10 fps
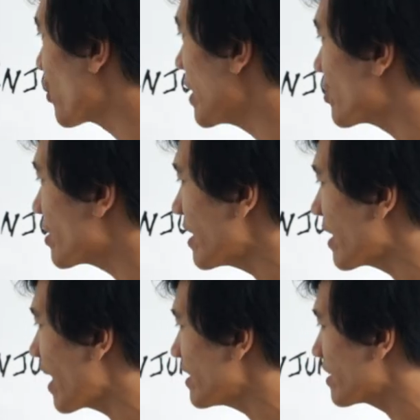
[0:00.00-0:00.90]
If you're
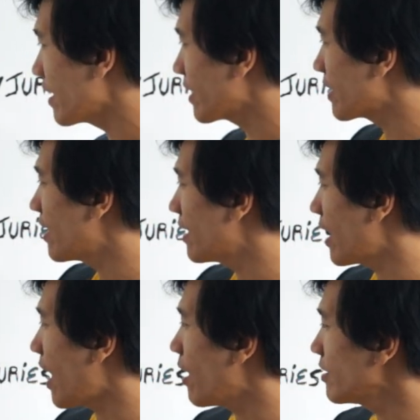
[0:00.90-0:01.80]
interested, guys, like
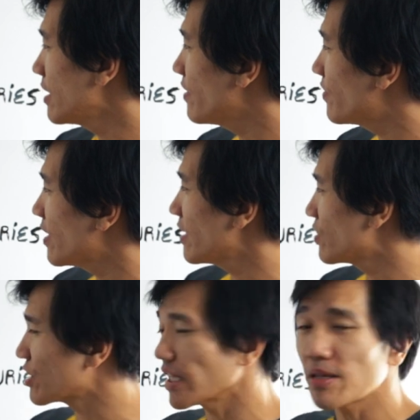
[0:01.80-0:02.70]
uh, I'll leave, uh,
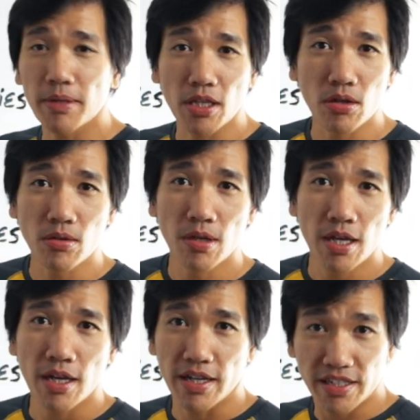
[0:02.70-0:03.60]
there's a link below
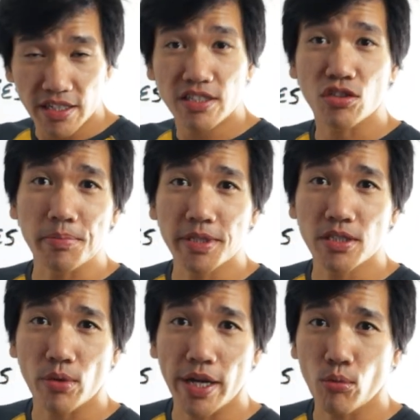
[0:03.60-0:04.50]
in the
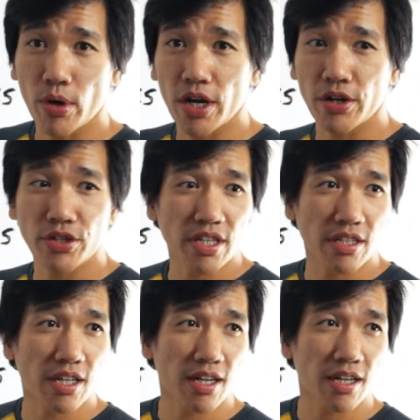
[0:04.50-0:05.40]
description, right, where you
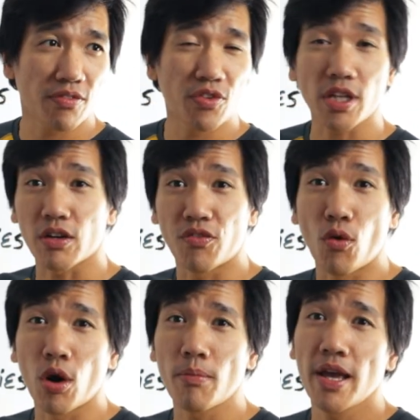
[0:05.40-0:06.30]
could uh, fill out a
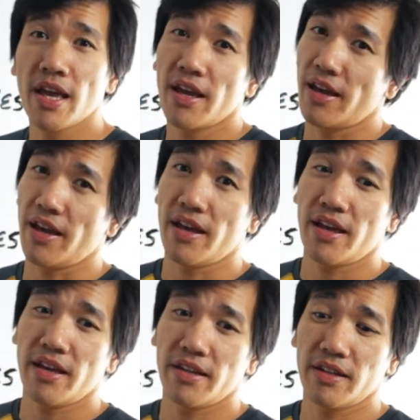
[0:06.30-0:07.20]
form.
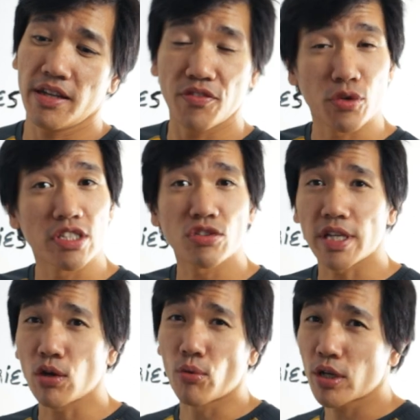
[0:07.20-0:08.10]
And if you're
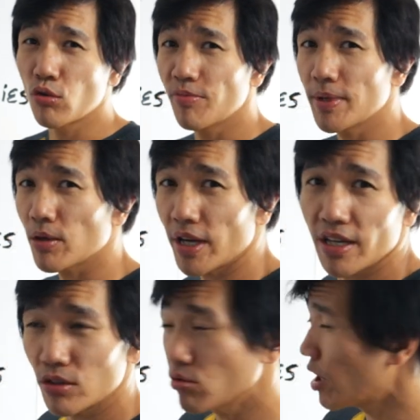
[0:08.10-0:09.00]
interested in working with me,
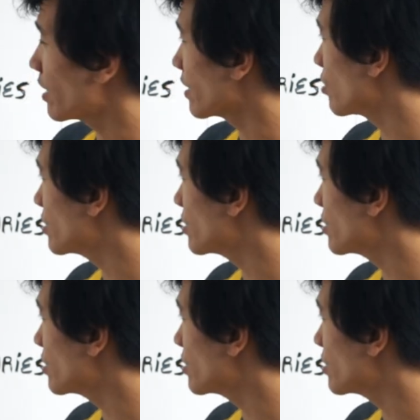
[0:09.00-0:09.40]
right, I do online